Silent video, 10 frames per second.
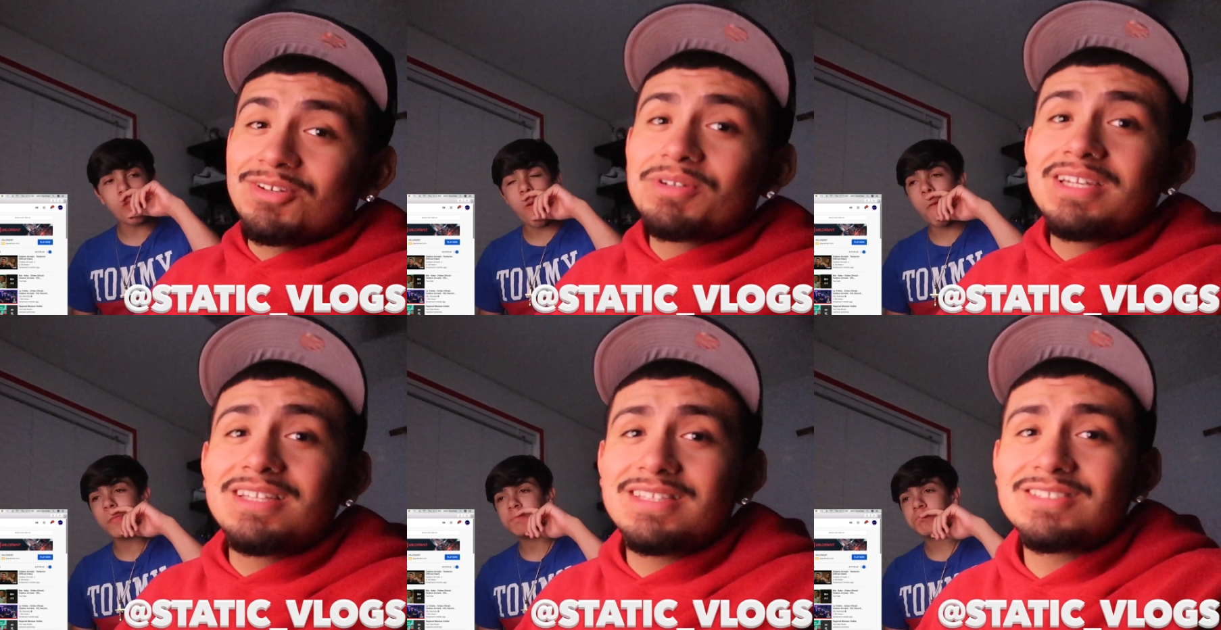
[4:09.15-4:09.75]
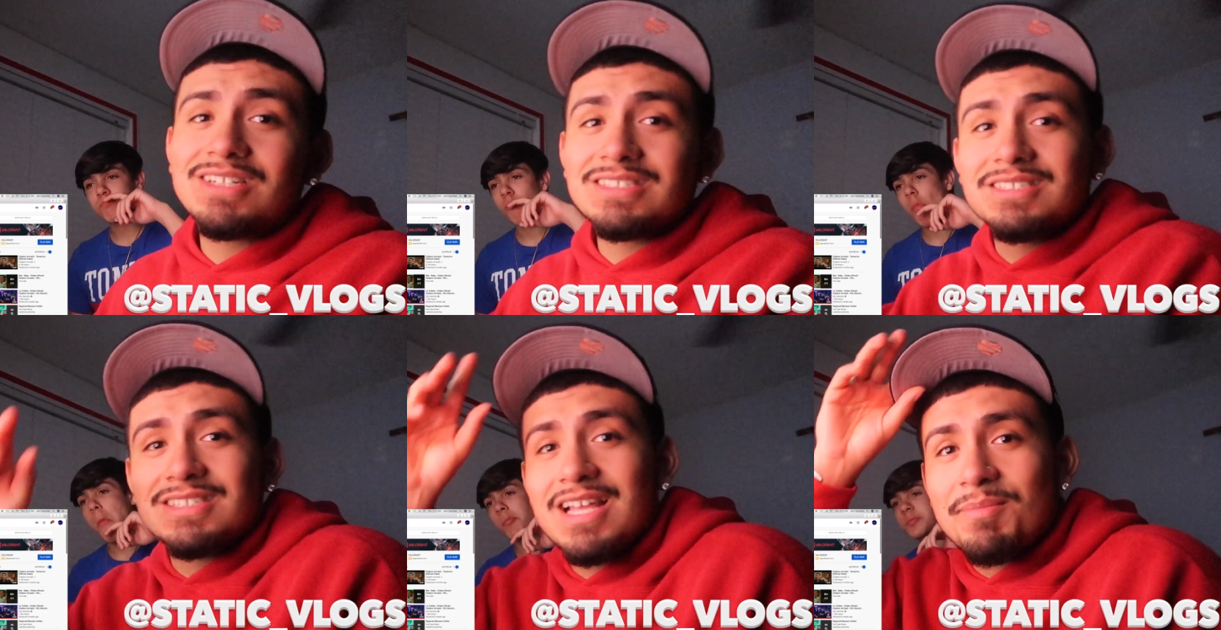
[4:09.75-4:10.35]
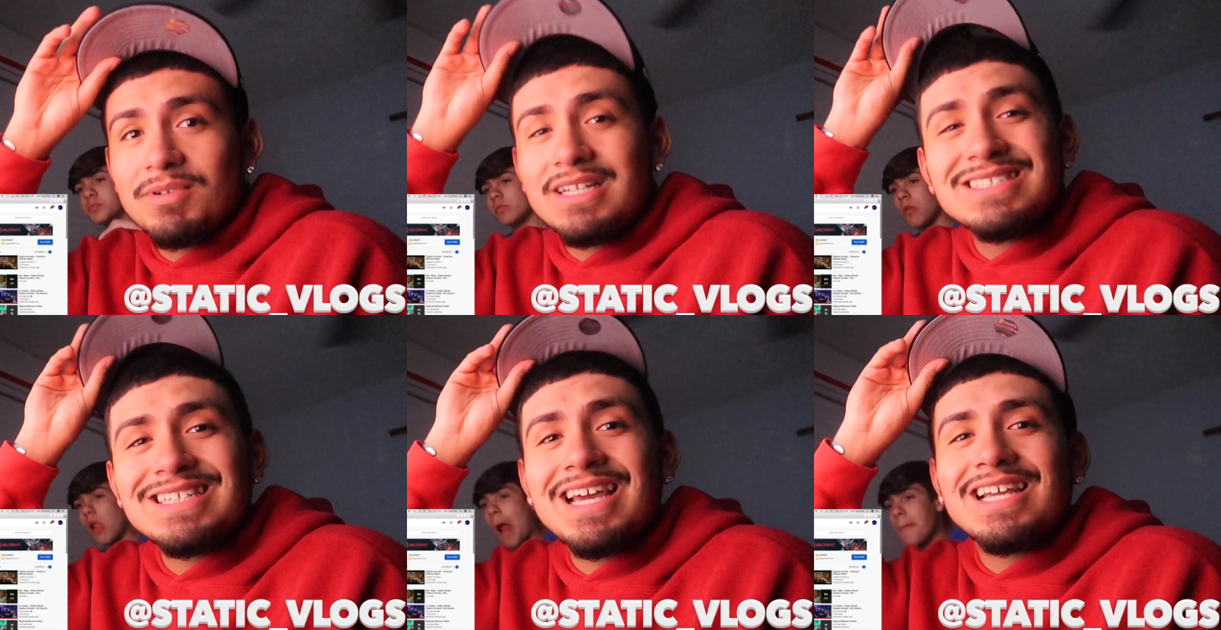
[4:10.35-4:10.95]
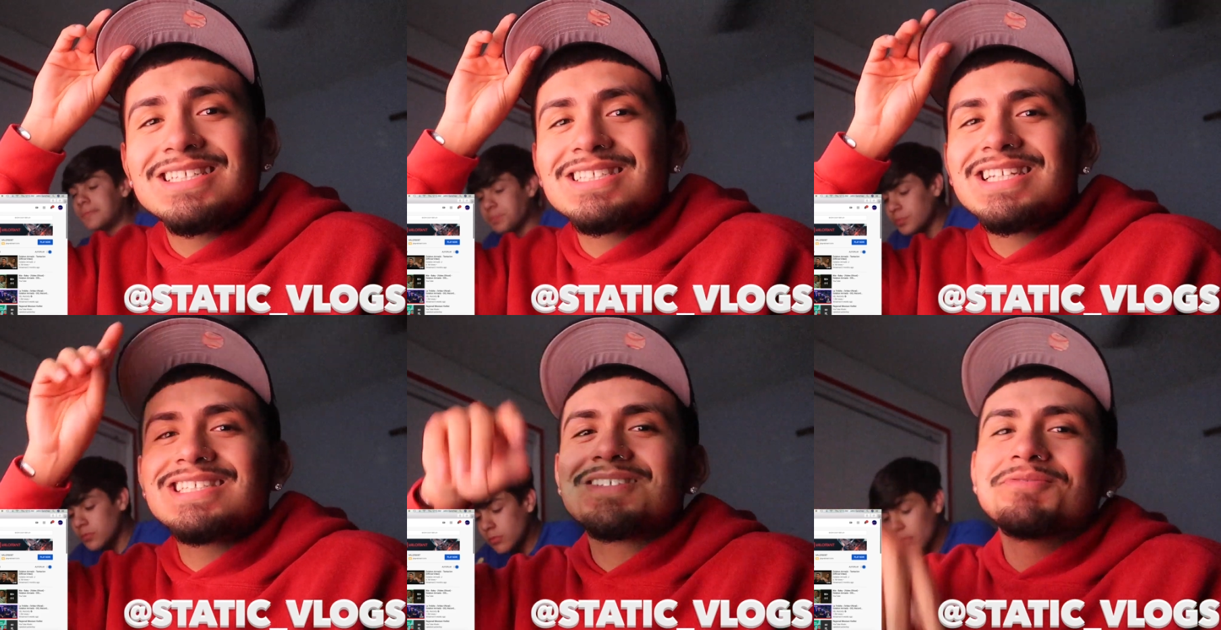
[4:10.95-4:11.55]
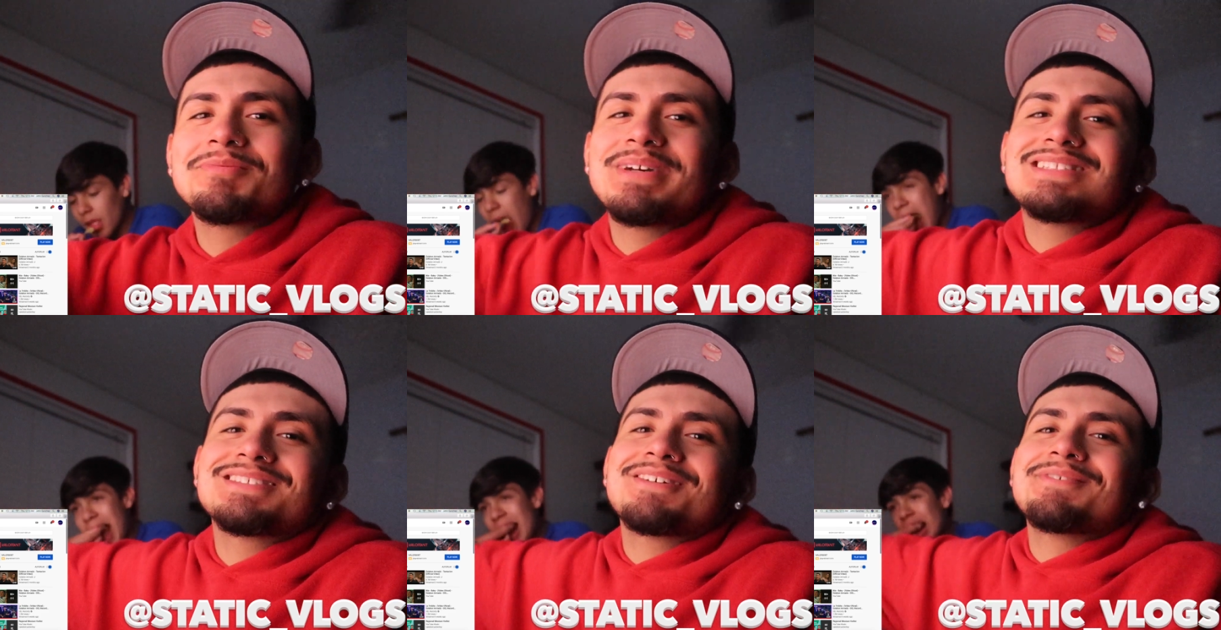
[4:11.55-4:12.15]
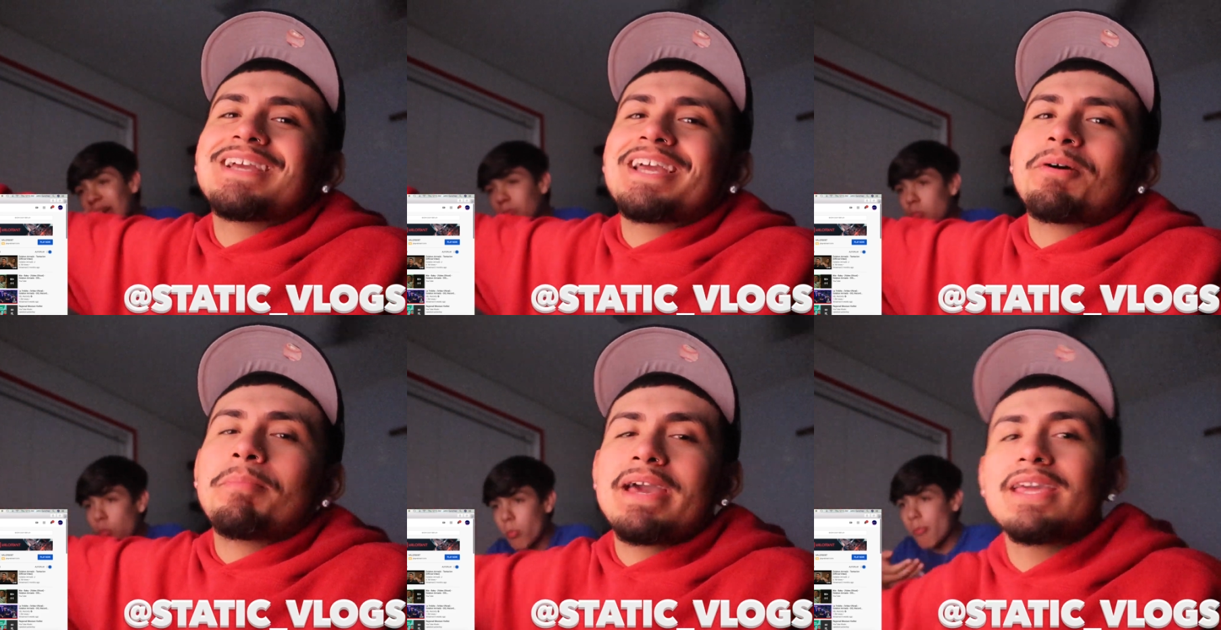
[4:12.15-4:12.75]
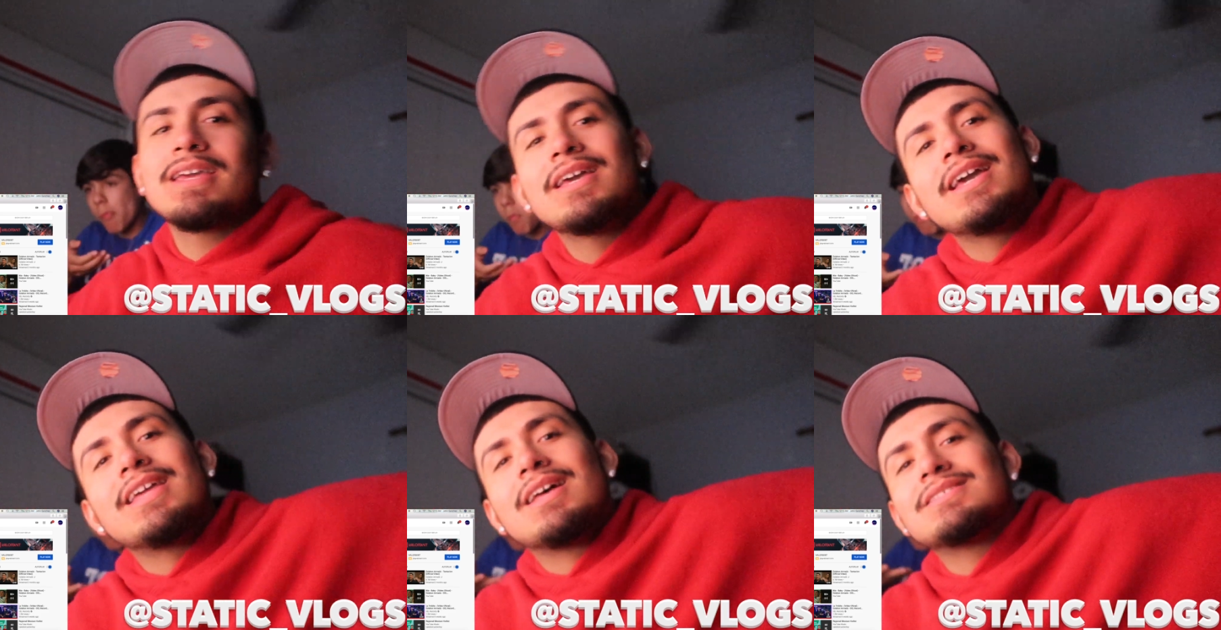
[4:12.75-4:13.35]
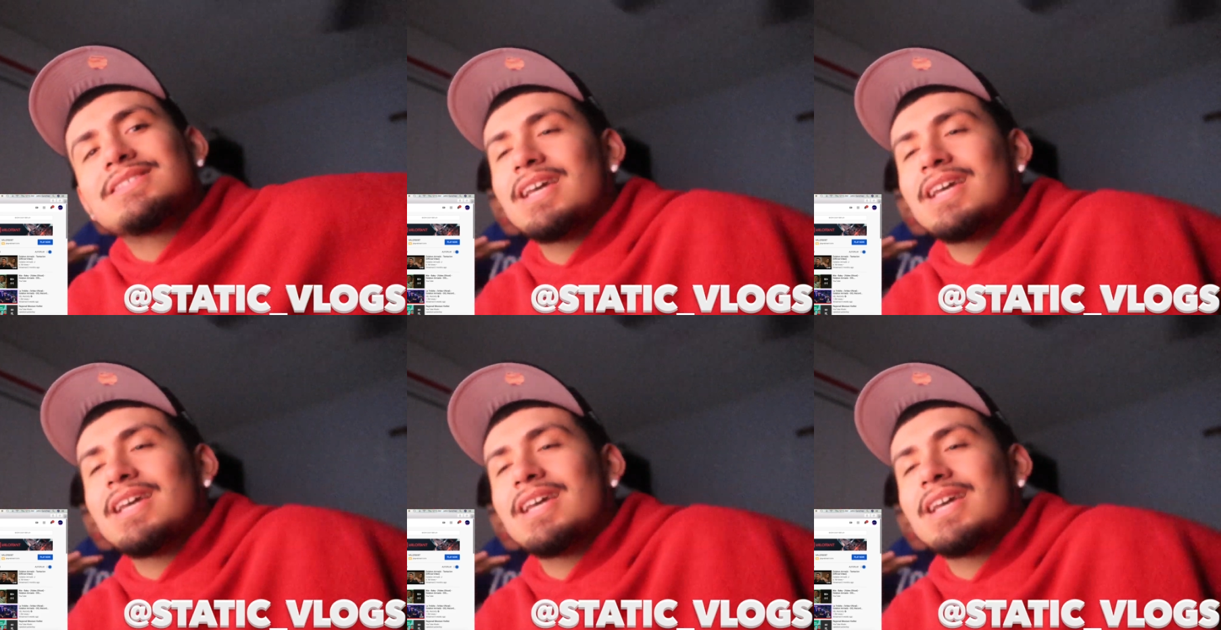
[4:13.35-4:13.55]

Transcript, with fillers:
Speaker 1: low-key, this song is a slap, right? It's a nine. It's a nice little romantic song. Yeah, yo, babe. You know what I'm mm-hmm.